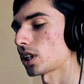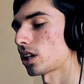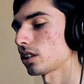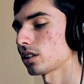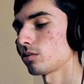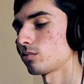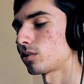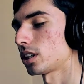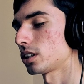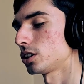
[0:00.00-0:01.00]
I think we'll
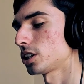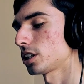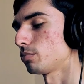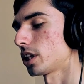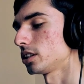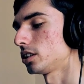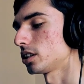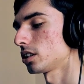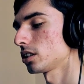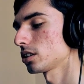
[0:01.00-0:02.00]
write in G major.